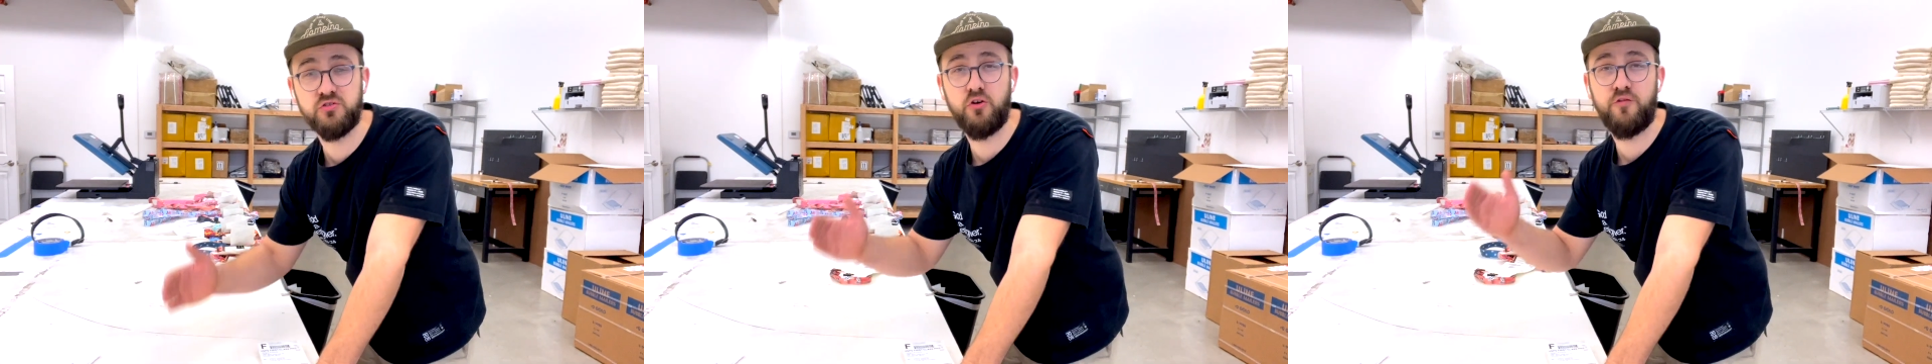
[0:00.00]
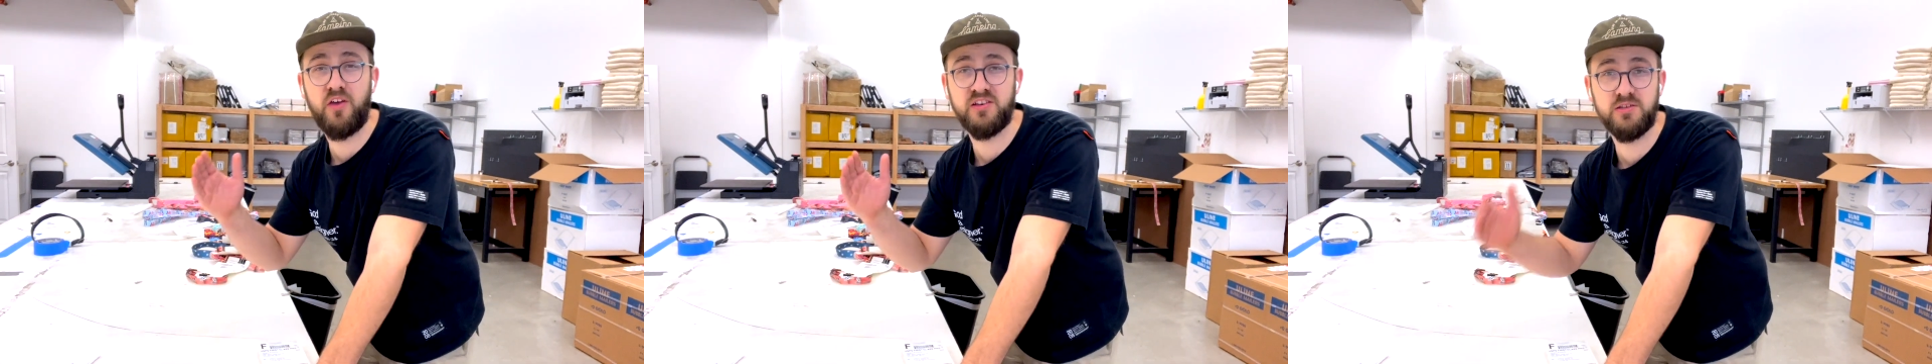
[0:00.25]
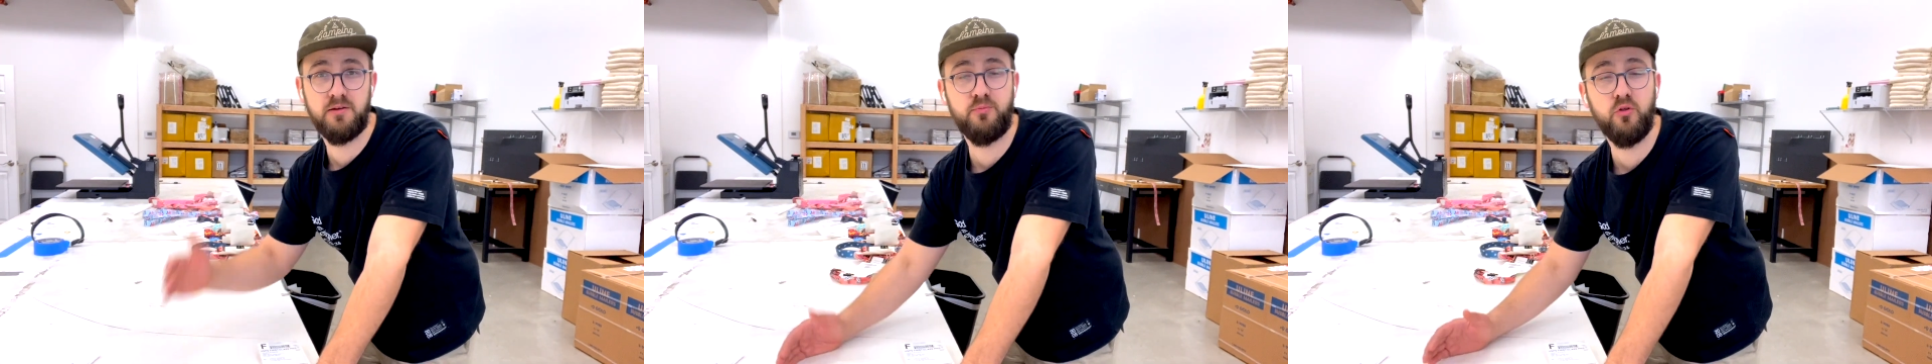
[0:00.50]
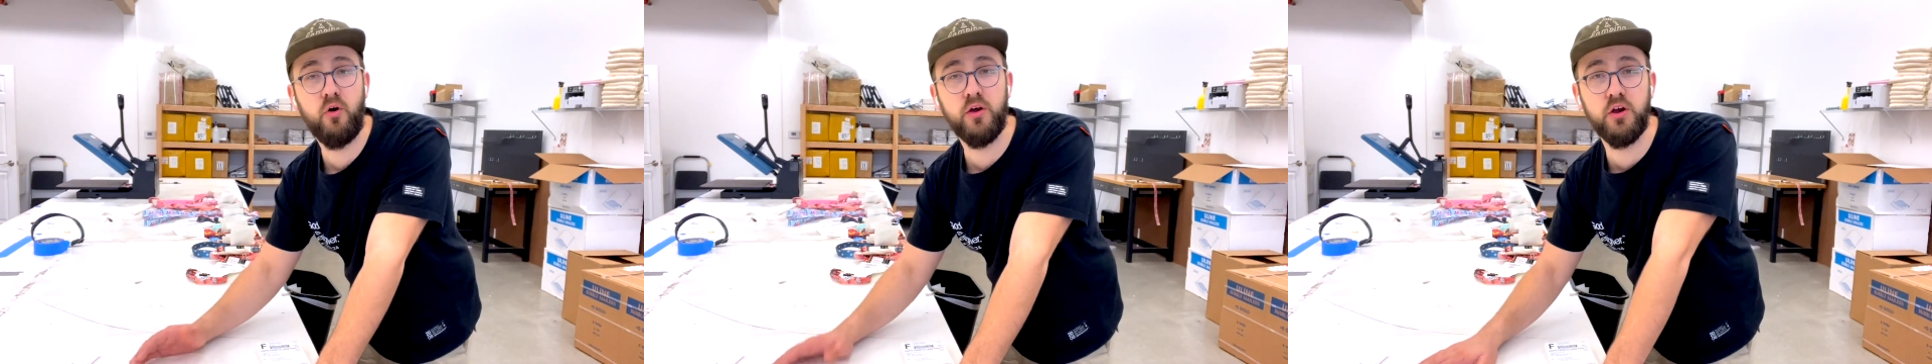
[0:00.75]
So if you as an
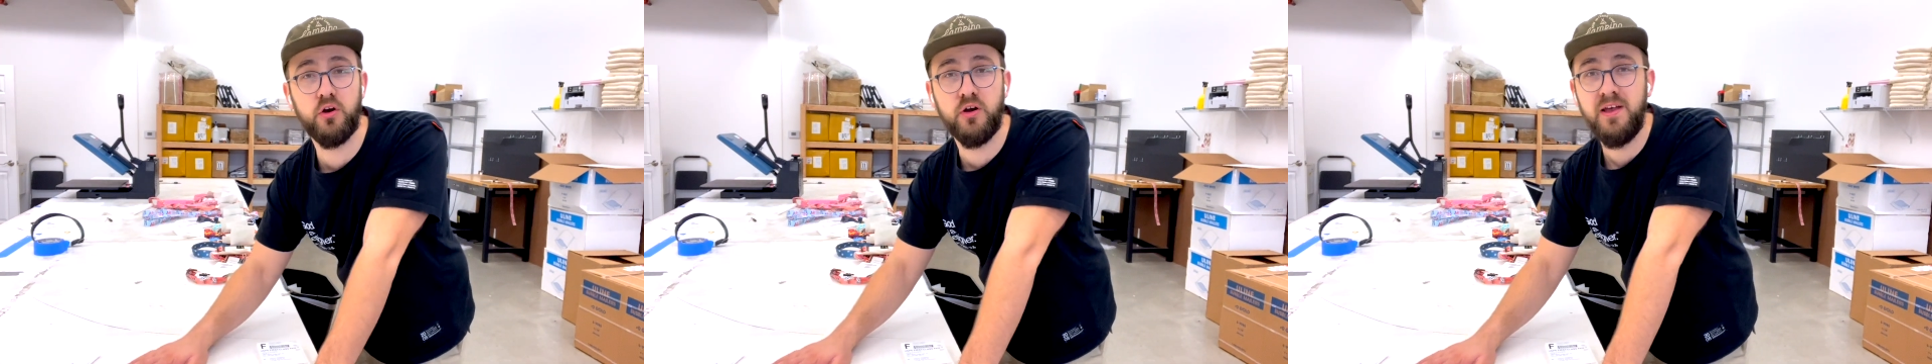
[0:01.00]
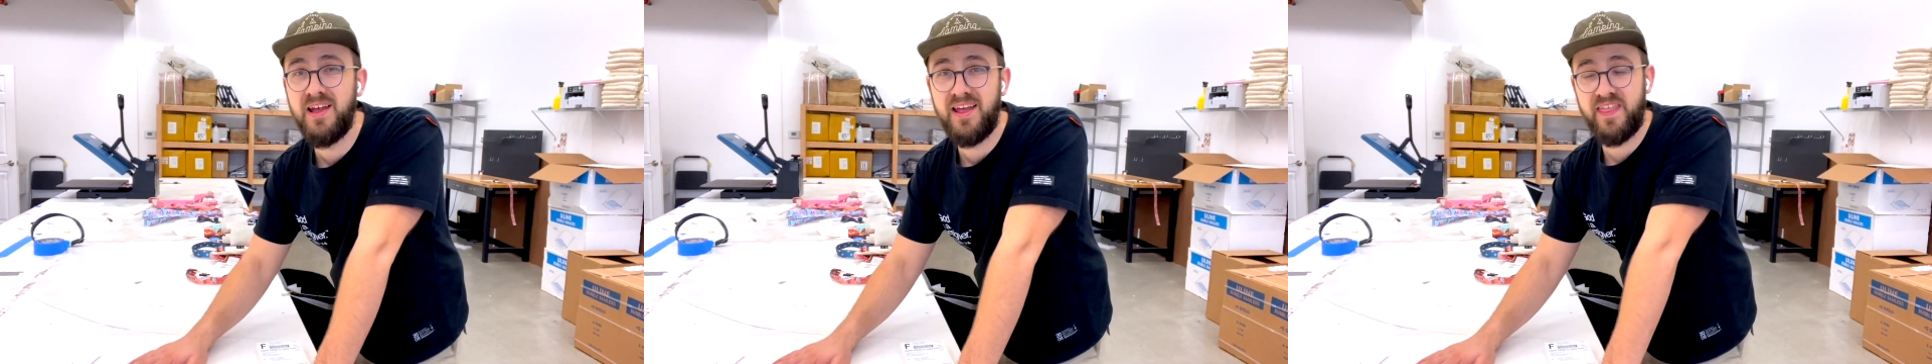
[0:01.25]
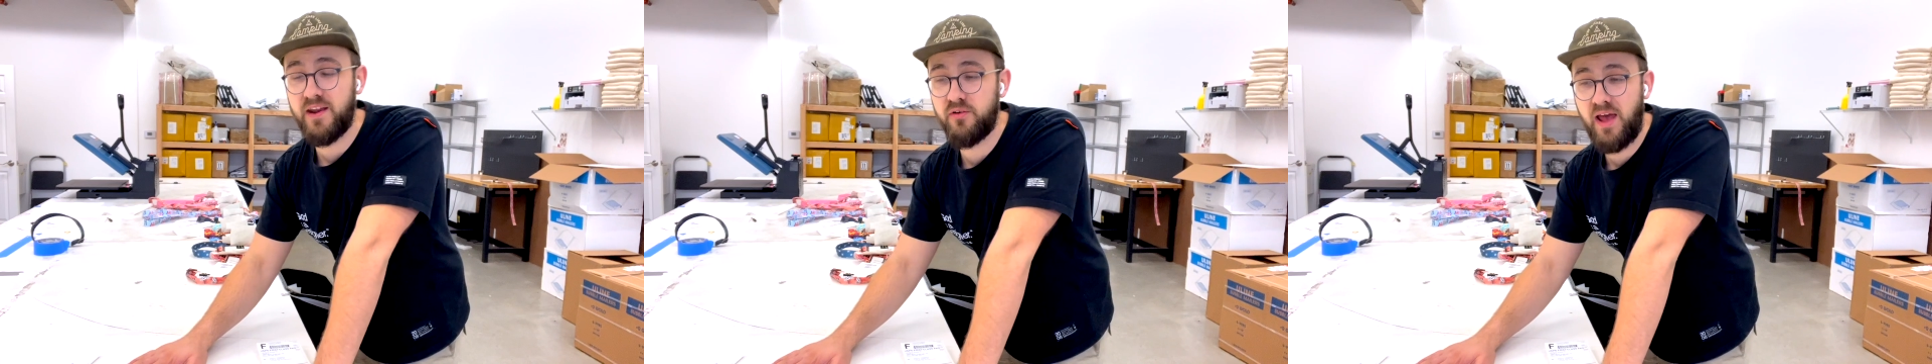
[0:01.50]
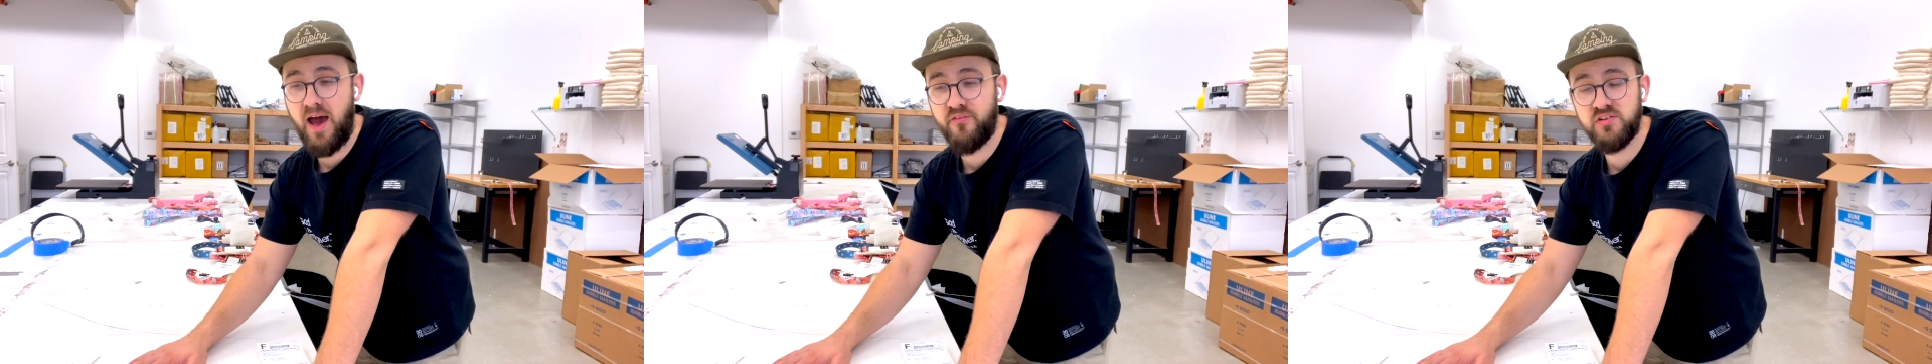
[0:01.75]
employer, they don't
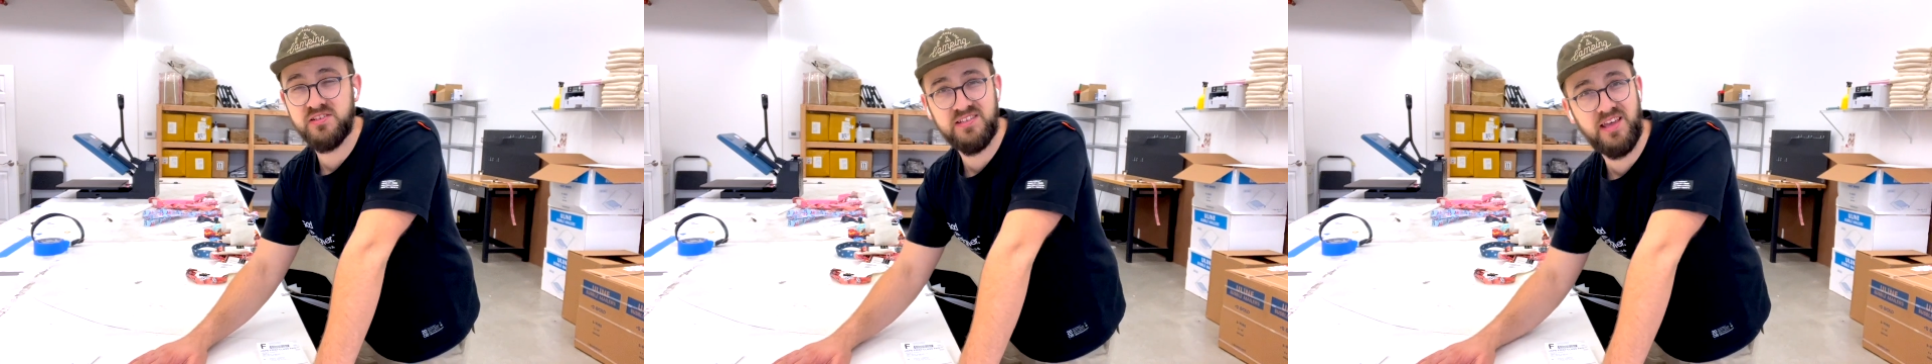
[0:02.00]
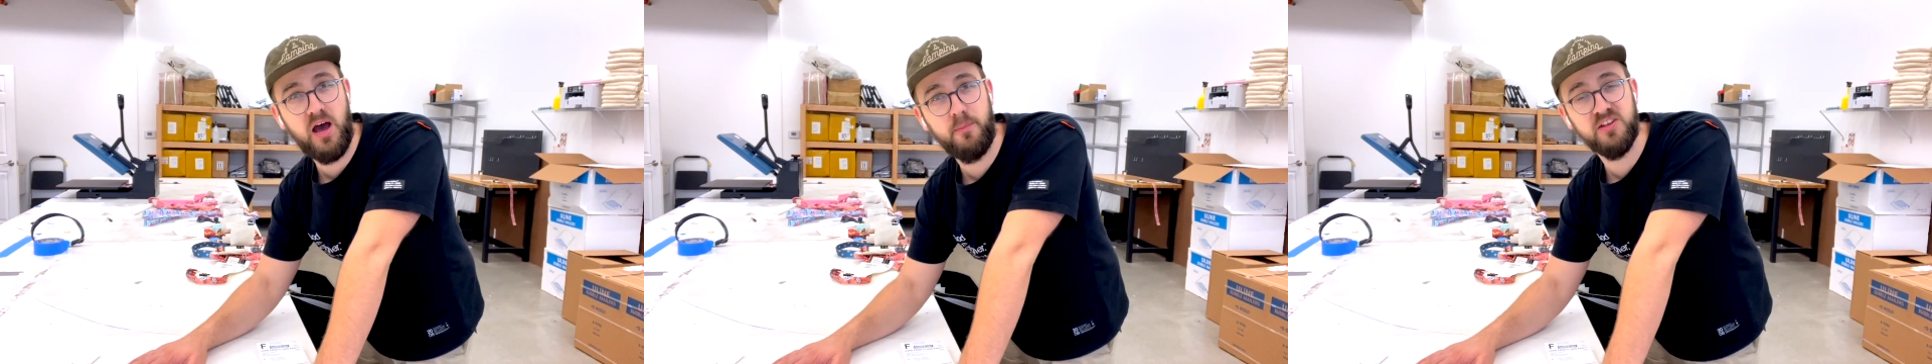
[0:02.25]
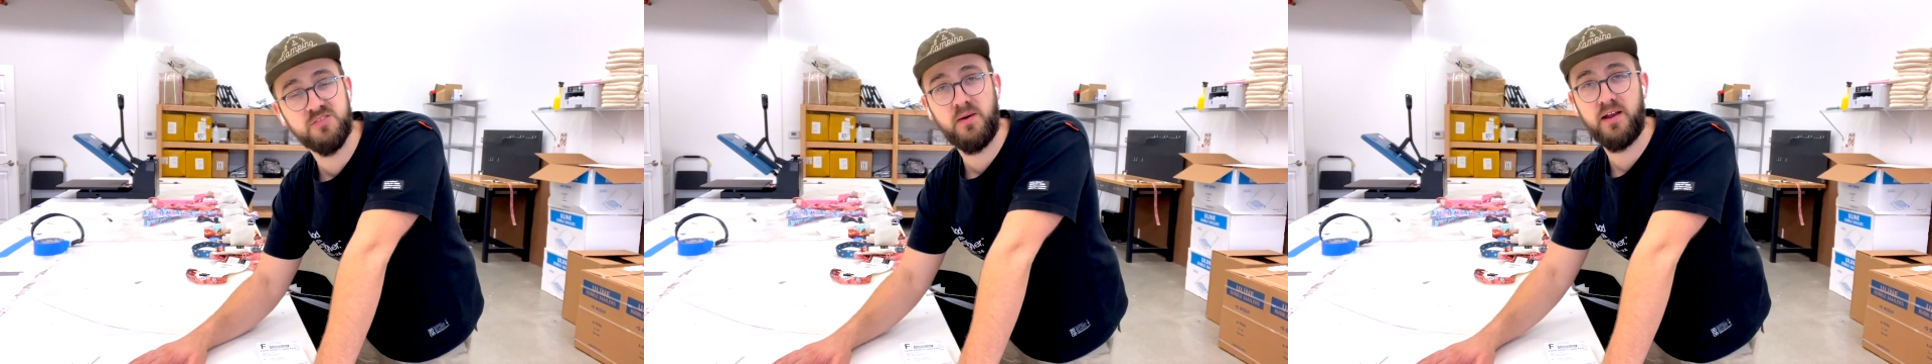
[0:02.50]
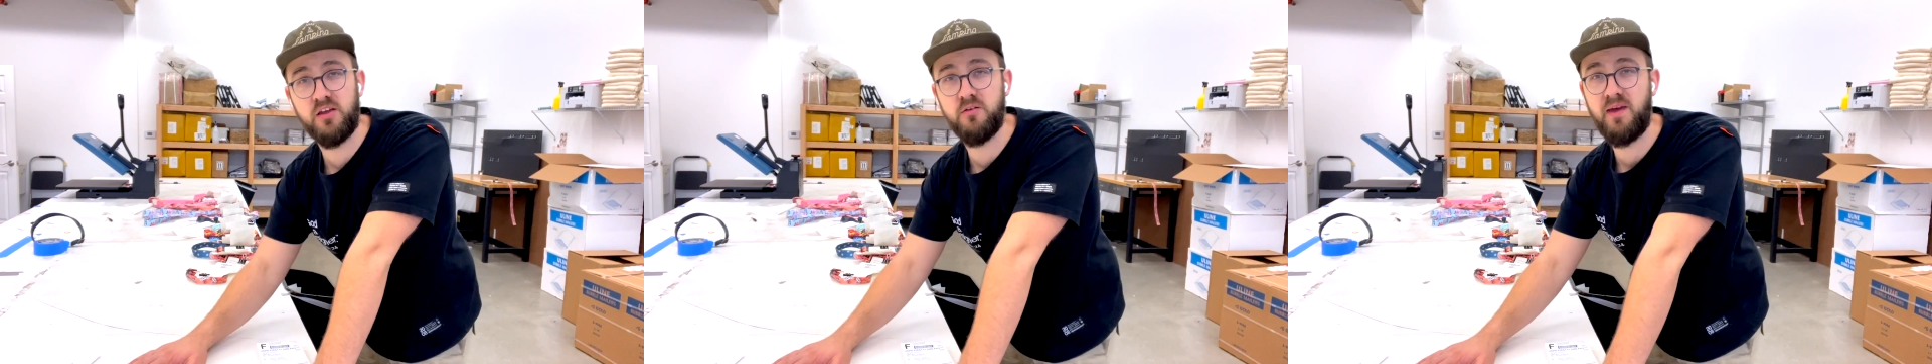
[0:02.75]
have to see how much
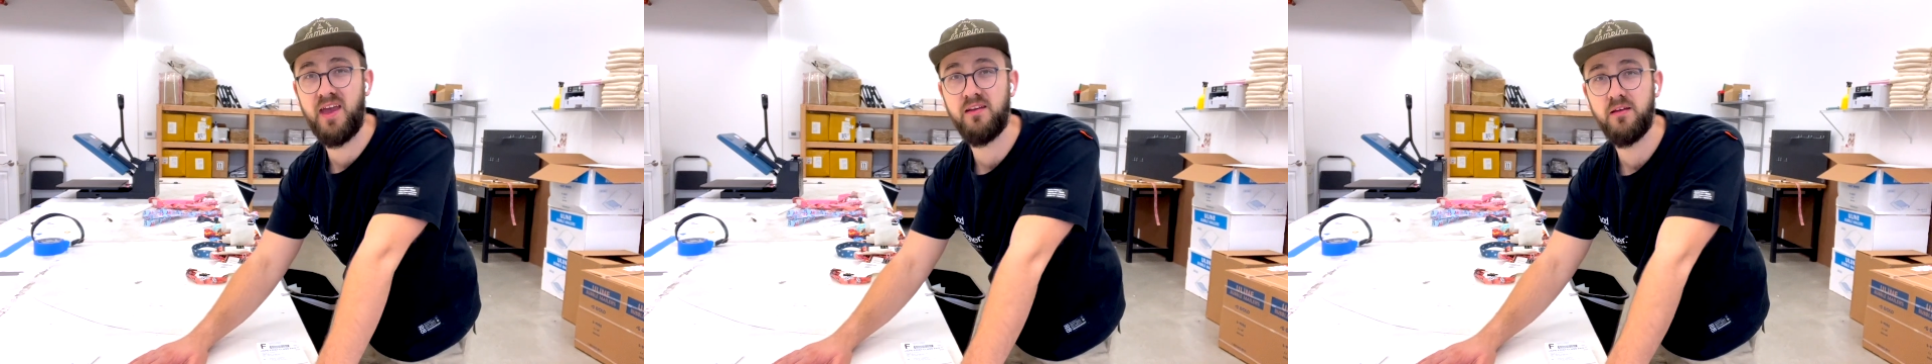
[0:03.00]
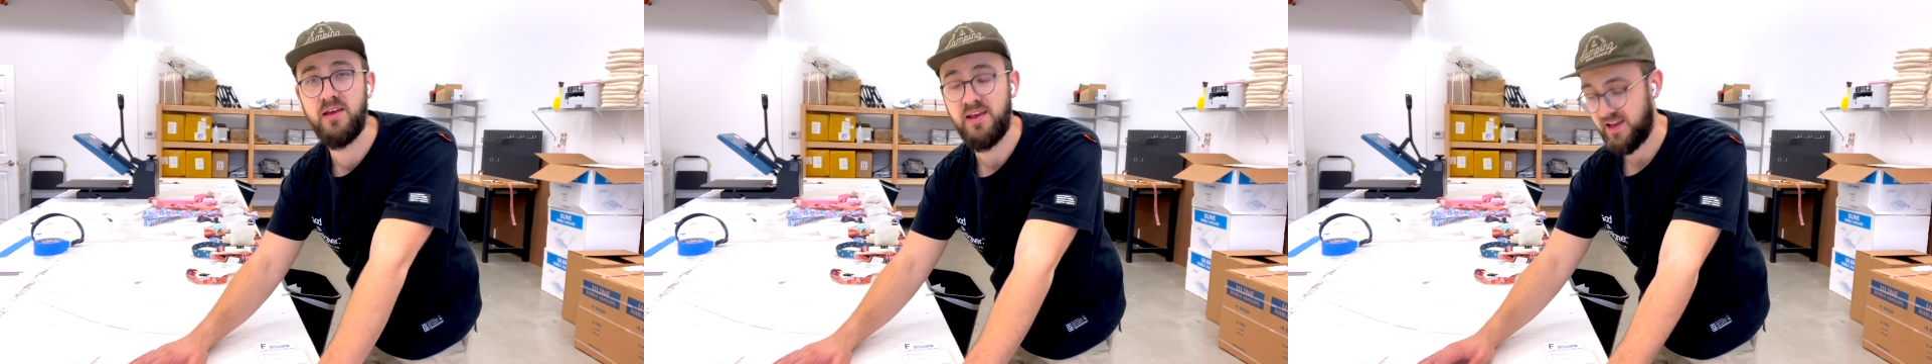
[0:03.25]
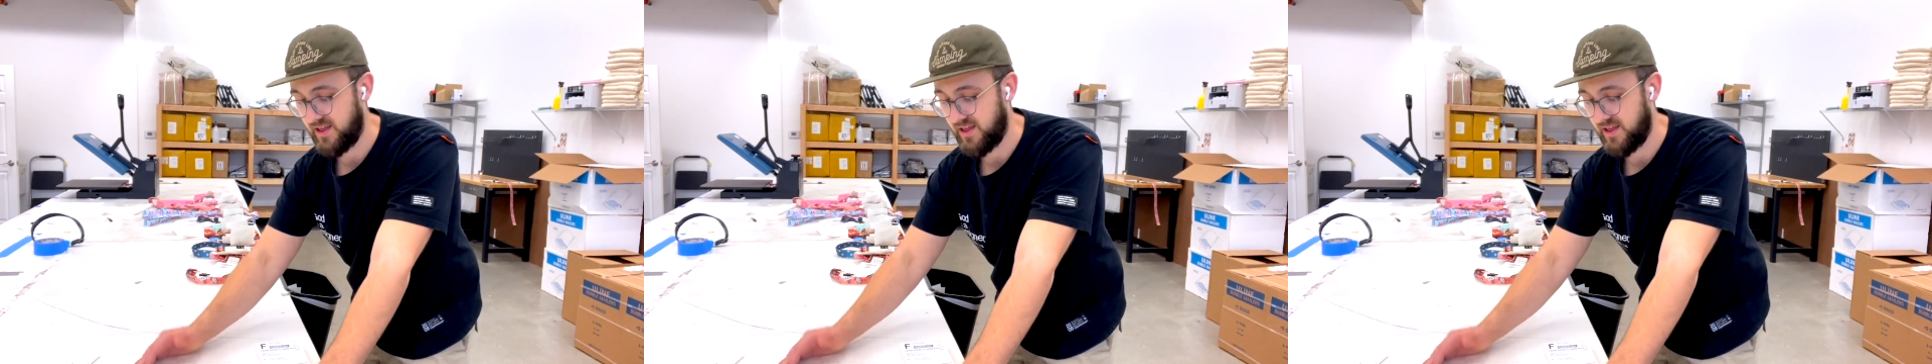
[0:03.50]
money you made.